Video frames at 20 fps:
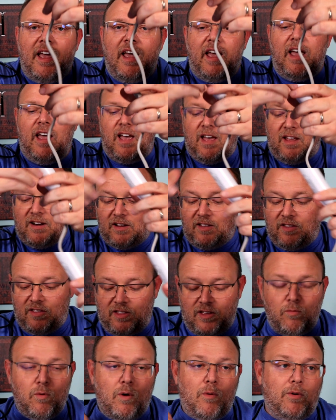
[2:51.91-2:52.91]
And
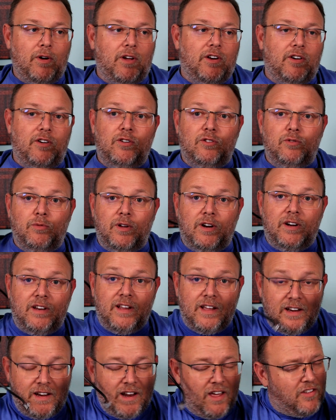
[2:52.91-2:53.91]
then what we're going to do is we're going
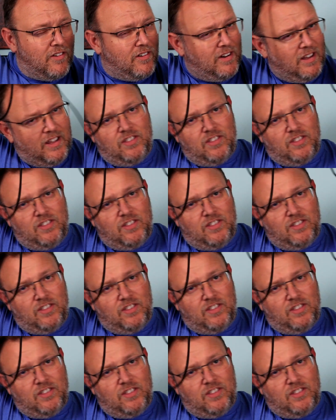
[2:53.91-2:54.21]
to take another